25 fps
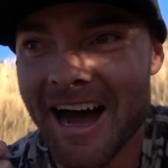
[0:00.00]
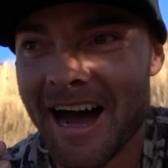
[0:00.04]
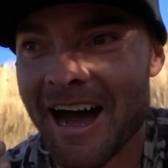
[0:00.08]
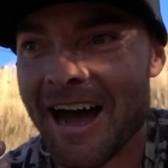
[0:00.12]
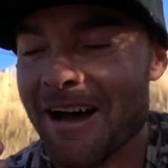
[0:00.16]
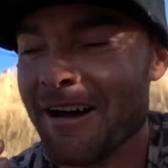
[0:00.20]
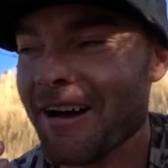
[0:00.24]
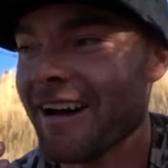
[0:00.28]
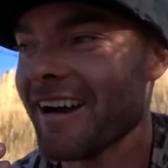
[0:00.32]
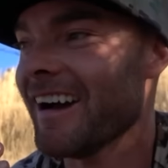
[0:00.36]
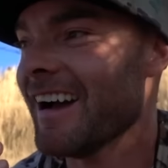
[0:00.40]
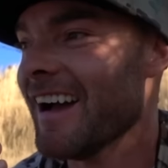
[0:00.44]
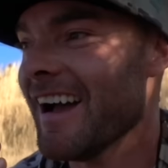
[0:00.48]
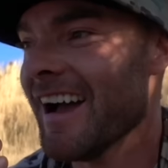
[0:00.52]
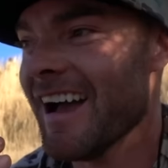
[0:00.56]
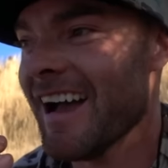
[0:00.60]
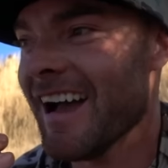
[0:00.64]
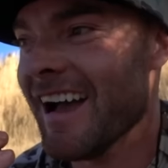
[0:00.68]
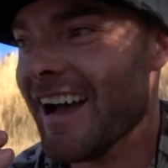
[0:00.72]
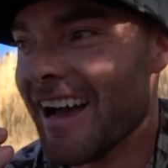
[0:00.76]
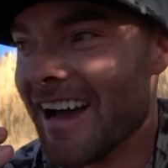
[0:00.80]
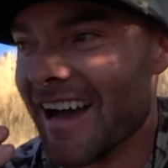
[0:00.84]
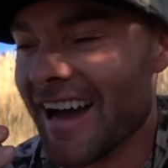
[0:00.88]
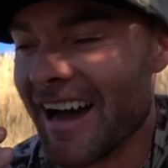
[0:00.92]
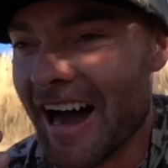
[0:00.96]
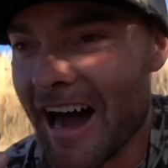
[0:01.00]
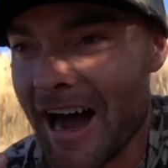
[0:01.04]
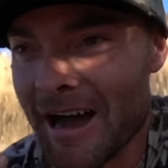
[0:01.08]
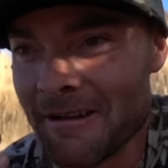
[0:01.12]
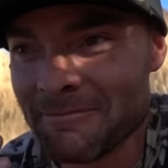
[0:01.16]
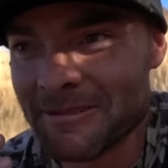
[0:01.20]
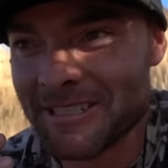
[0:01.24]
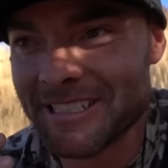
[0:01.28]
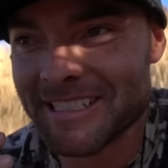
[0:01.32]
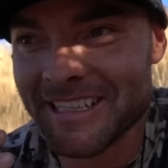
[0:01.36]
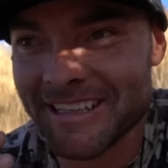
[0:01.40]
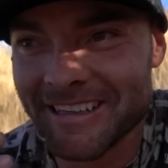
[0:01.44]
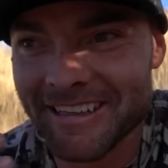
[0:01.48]
Are you serious? I'm
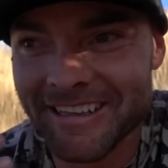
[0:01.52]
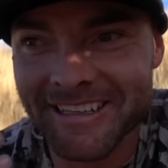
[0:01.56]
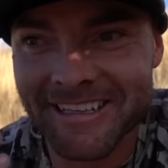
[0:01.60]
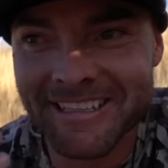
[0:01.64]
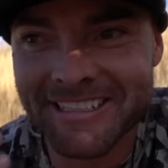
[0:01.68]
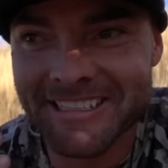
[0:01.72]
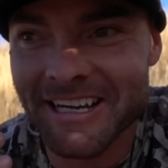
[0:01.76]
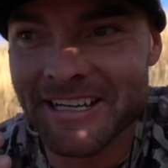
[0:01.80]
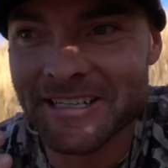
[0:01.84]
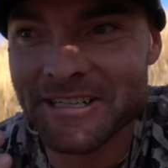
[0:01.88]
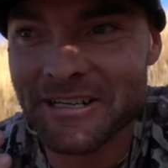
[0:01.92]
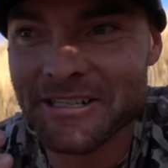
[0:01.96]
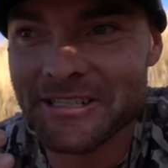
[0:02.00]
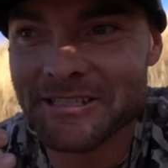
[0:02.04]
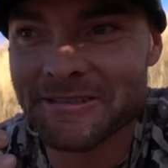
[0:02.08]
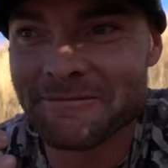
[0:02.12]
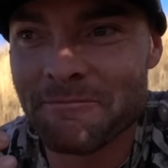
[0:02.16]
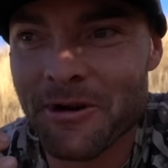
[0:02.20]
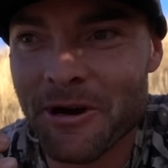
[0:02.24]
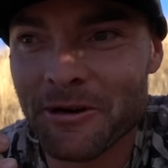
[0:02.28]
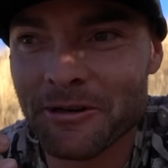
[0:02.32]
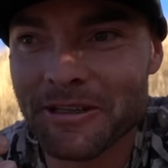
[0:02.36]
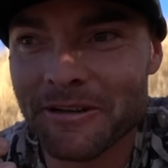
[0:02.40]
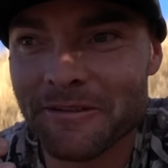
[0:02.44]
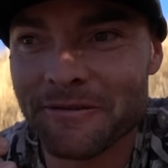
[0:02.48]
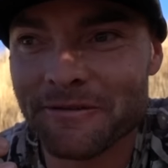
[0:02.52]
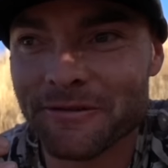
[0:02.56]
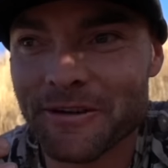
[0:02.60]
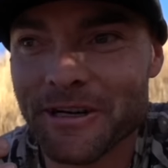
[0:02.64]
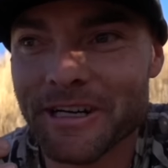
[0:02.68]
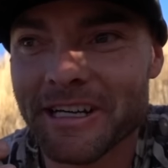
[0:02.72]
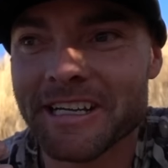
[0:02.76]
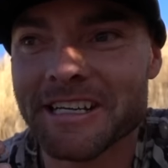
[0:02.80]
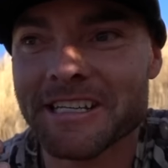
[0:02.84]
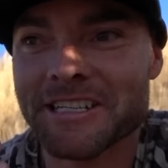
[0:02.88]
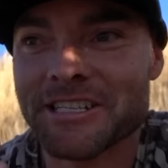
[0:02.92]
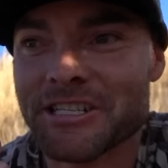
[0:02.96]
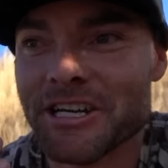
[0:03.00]
serious. I just smoked a
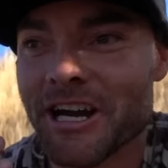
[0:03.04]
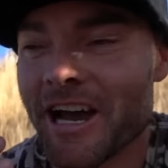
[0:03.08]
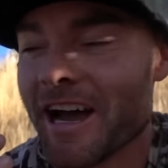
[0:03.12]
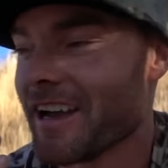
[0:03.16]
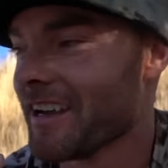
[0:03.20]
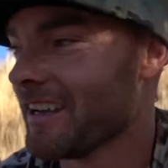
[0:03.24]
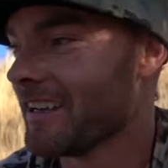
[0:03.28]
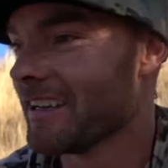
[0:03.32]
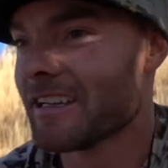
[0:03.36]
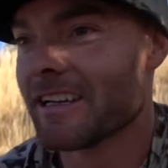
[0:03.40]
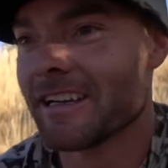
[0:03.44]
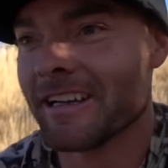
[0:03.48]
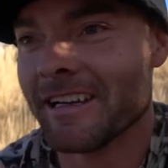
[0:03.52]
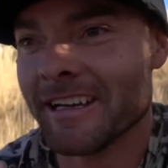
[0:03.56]
freaking giant.